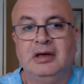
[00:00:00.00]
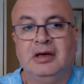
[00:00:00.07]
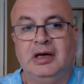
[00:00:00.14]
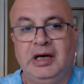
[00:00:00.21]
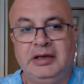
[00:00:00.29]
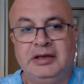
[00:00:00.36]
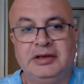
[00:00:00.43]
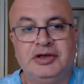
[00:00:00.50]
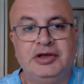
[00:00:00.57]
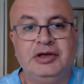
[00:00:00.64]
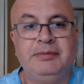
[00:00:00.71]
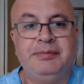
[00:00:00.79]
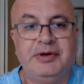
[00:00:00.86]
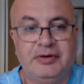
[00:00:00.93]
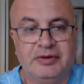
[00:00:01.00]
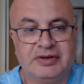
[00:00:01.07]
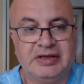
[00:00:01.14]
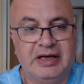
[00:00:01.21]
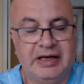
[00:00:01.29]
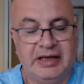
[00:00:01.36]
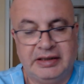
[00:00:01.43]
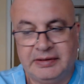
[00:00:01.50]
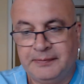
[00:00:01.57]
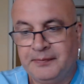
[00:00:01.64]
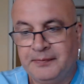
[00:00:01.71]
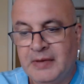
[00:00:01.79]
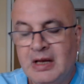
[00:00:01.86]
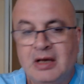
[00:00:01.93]
Hydrogen peroxide.
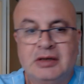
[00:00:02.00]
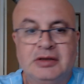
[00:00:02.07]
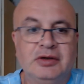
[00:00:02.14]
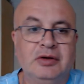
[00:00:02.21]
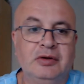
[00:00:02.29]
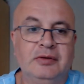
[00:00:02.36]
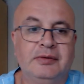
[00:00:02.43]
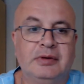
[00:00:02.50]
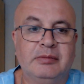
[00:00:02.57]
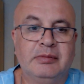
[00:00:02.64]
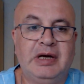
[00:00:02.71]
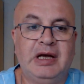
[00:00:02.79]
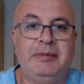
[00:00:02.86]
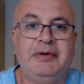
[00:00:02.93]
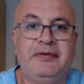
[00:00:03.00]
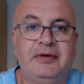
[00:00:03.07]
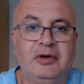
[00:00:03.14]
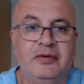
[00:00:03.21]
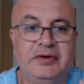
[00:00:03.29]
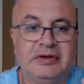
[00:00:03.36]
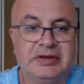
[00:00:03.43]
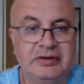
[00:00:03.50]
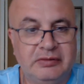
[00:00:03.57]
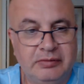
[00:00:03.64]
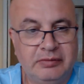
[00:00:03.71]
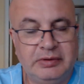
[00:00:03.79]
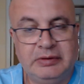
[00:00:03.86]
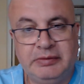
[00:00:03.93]
So my beloved,
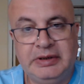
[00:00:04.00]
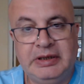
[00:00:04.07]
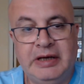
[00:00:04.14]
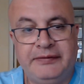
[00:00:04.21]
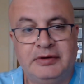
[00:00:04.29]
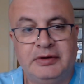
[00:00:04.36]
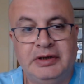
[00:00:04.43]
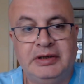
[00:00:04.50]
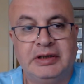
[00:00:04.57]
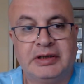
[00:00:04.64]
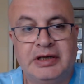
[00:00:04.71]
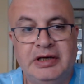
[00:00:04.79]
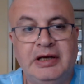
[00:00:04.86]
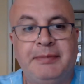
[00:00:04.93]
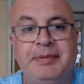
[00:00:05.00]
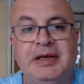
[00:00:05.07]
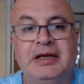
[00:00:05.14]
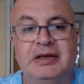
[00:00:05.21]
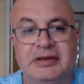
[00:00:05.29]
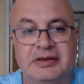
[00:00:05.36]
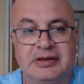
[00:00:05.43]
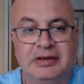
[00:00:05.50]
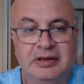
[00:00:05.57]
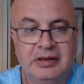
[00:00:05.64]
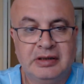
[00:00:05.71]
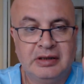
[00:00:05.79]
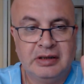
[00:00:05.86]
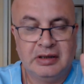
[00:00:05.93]
we have to need the key applicants
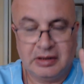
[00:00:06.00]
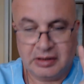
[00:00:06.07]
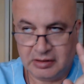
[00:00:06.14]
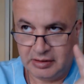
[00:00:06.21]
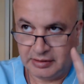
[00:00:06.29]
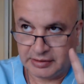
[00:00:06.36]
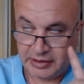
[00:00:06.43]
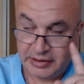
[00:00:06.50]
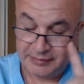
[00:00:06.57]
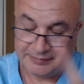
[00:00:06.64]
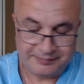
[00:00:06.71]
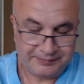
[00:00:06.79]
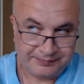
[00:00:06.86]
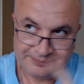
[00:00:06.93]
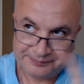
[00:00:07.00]
uh, key